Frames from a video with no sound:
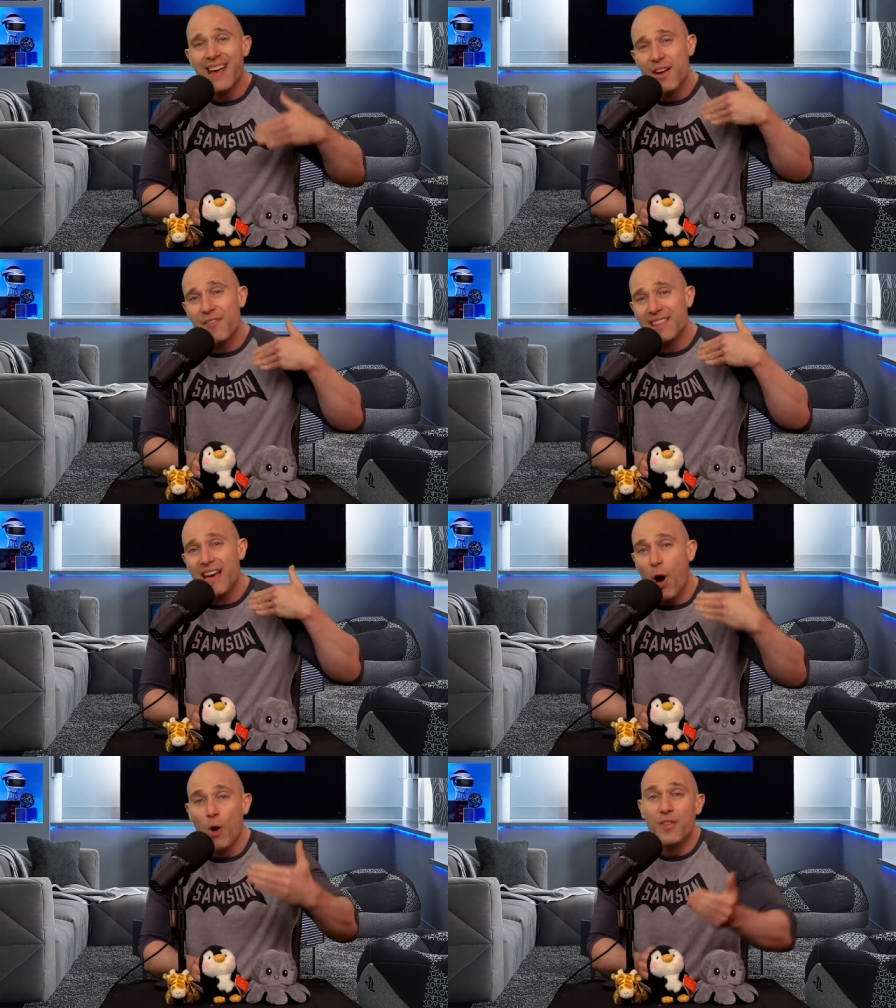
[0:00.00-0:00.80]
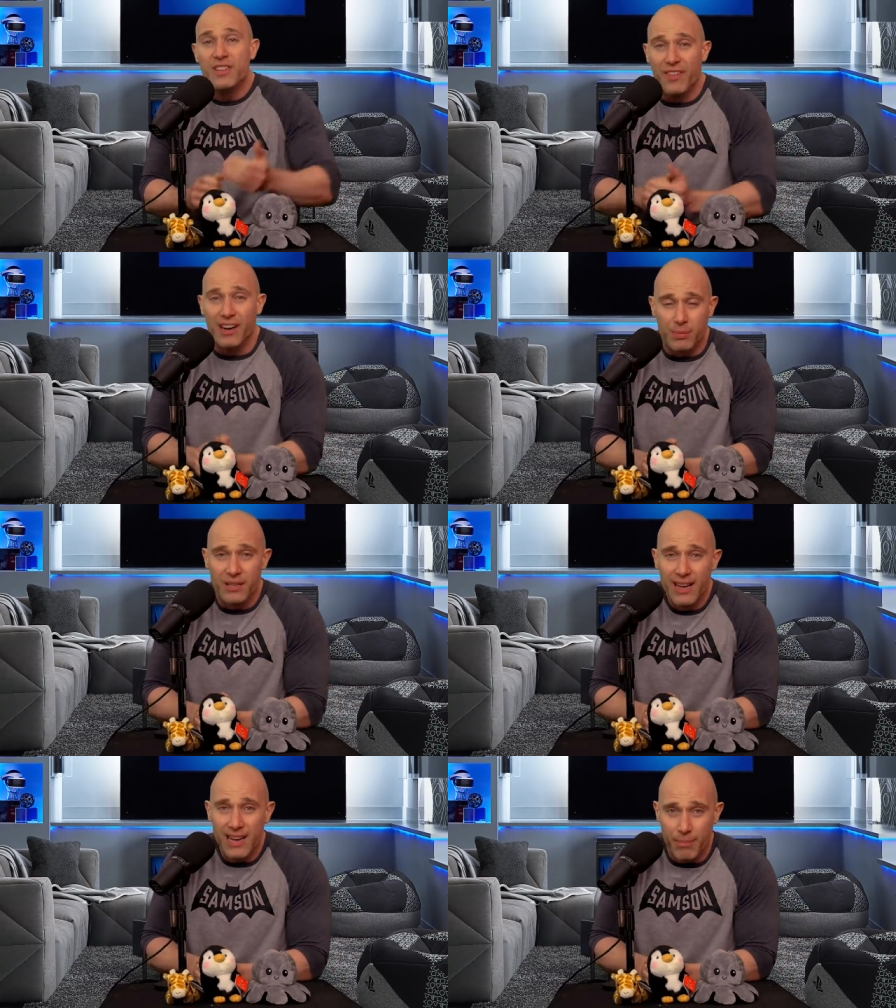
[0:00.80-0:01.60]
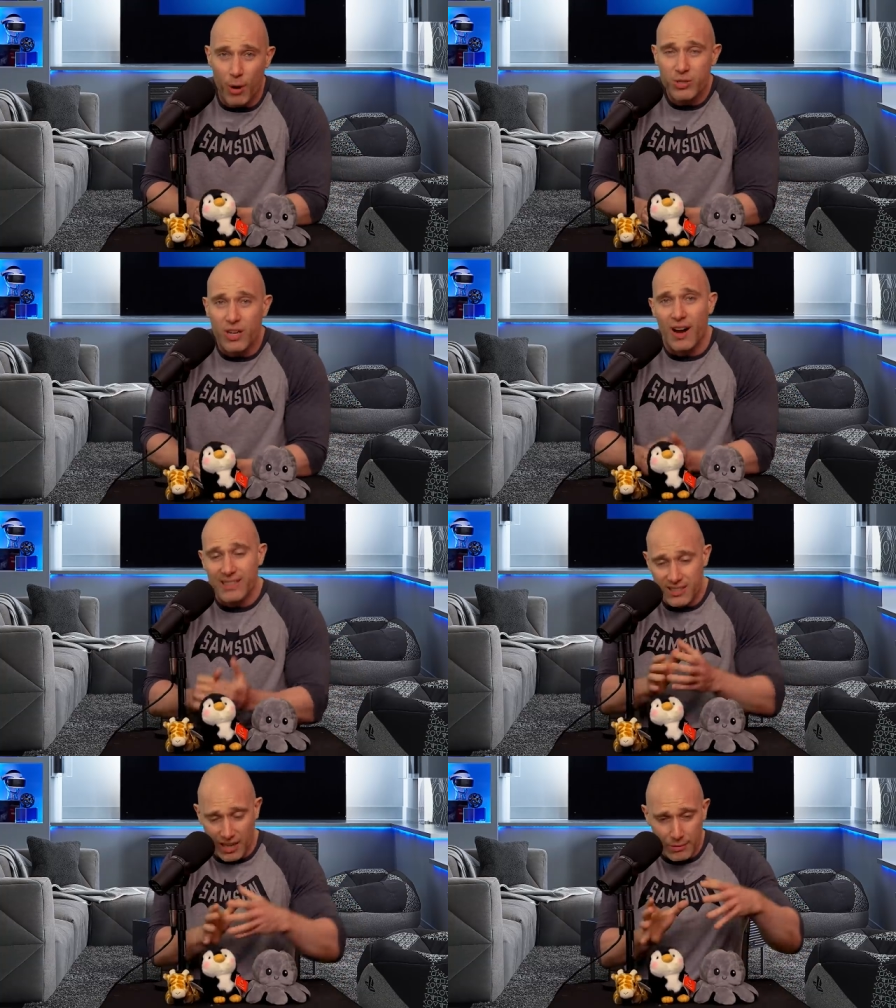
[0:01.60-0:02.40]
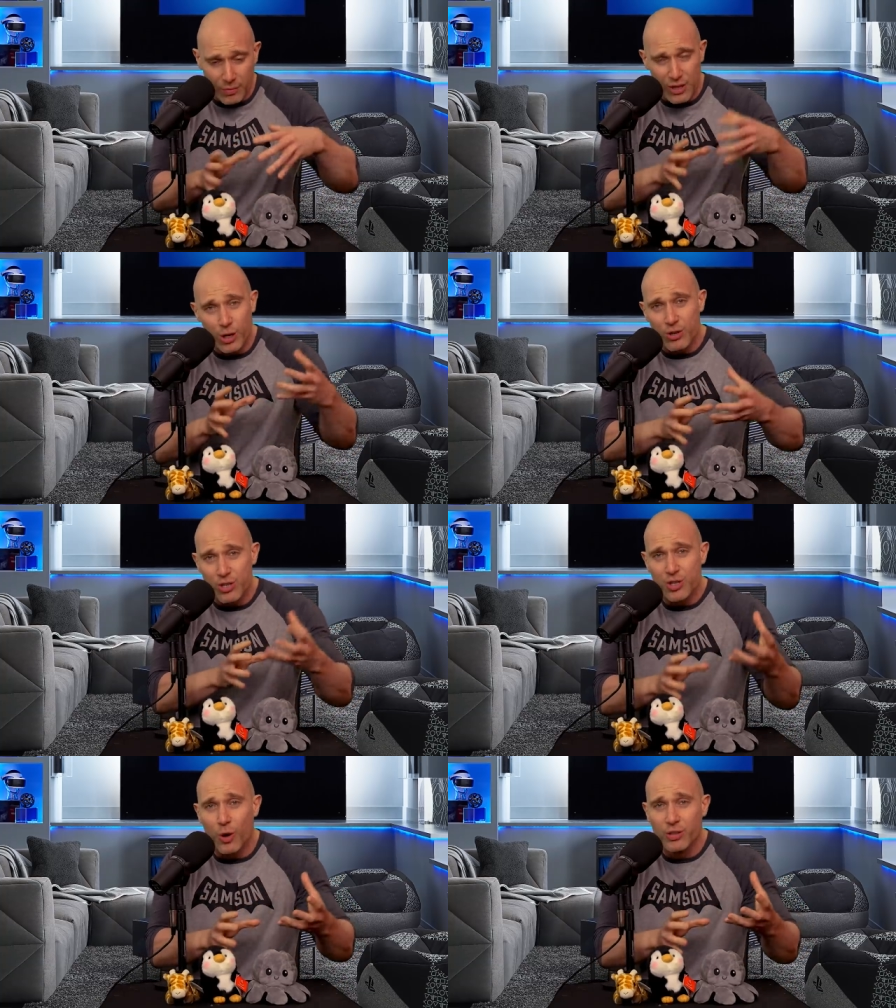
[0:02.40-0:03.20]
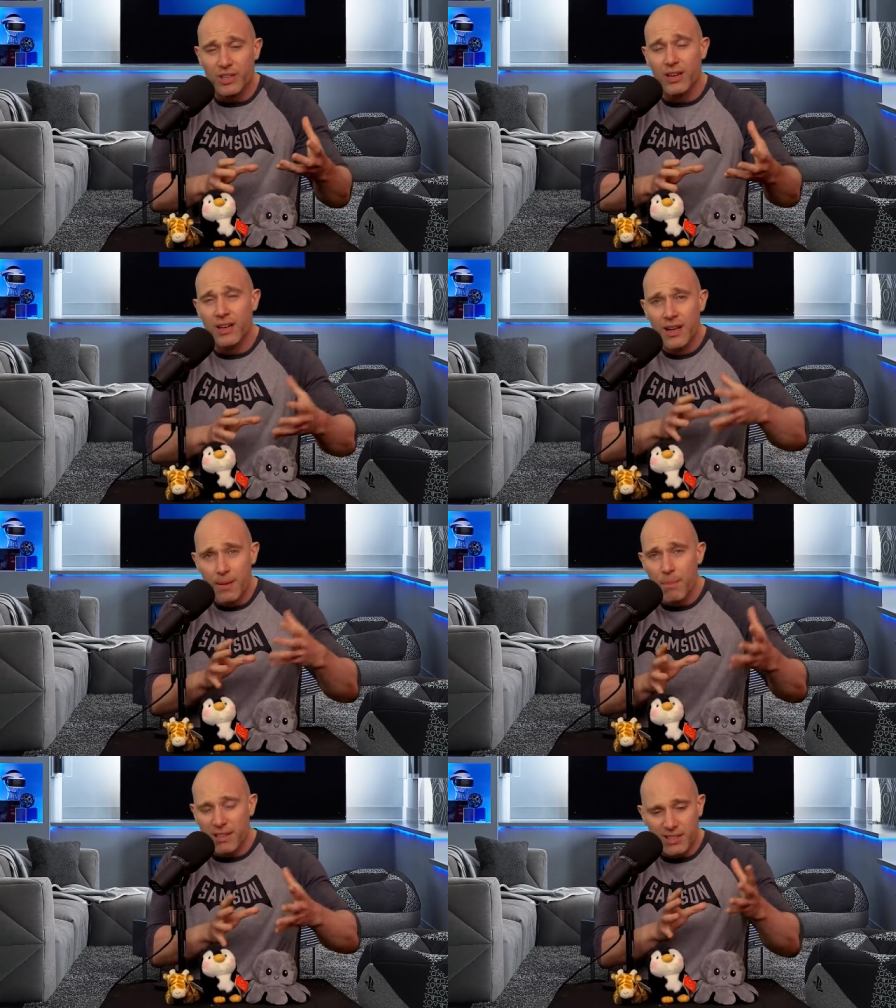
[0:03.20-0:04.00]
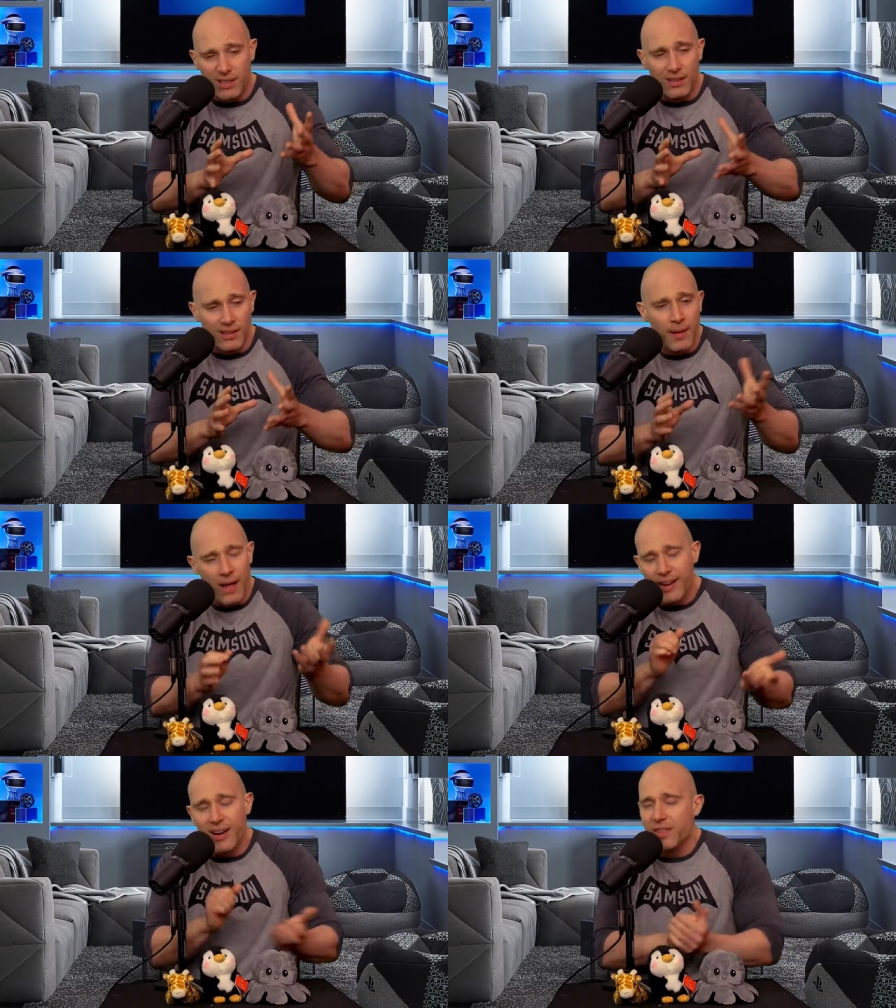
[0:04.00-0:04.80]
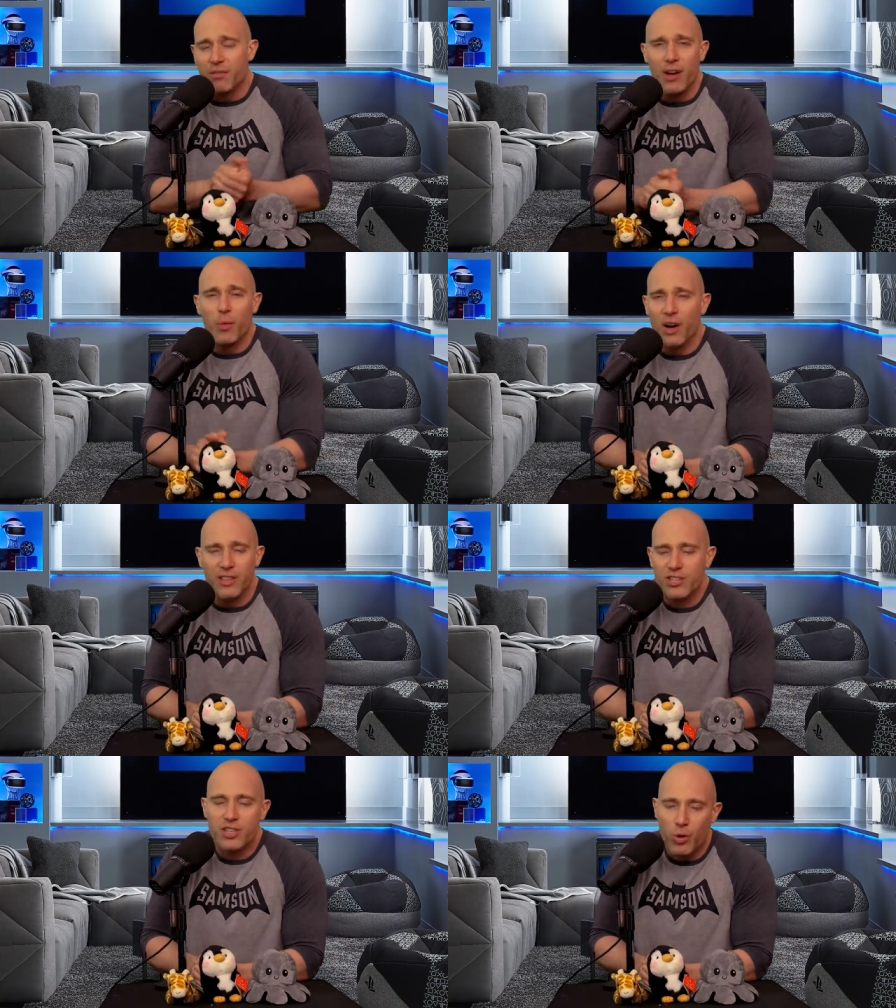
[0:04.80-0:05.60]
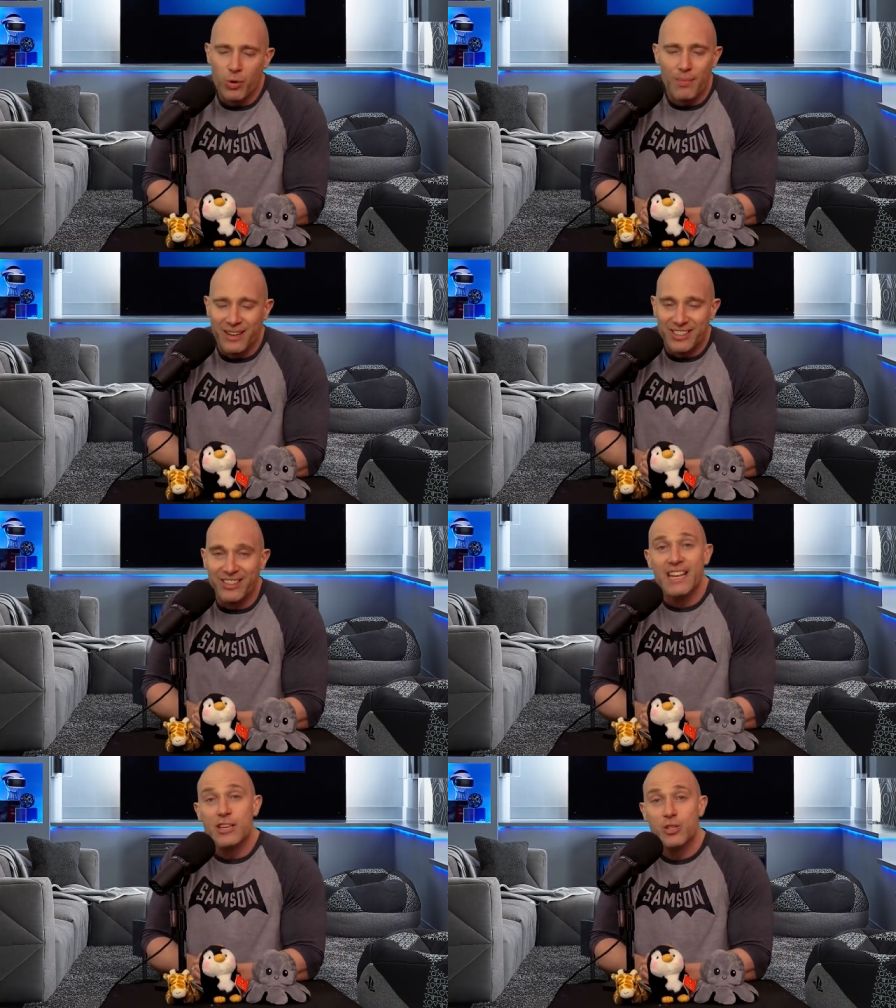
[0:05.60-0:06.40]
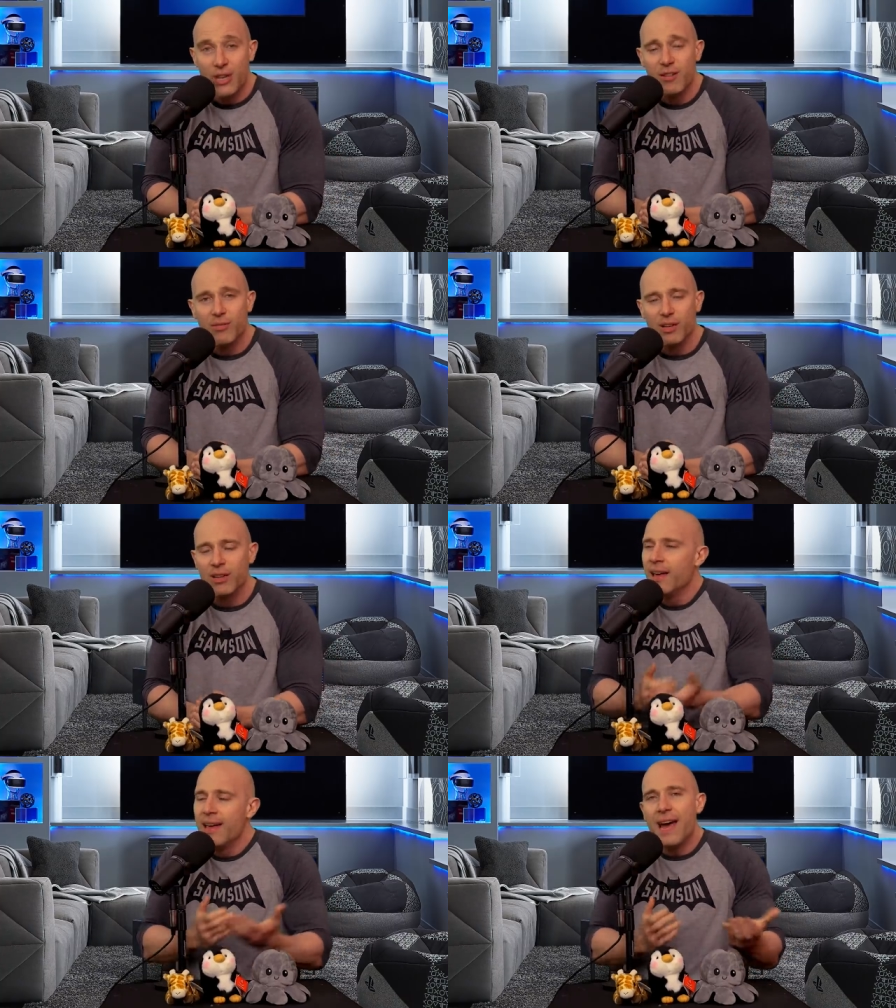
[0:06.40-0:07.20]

In fact, they're overdeveloped in most guys in terms of when you look at the shoulder muscle, I can't think the right word, this is shoulder muscle in general.